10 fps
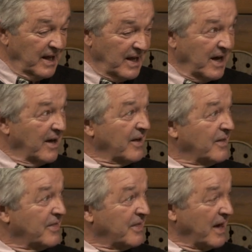Uh, thank you,
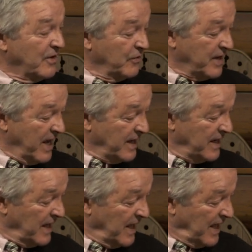uh, thank you,
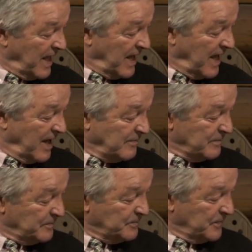Ted. Um,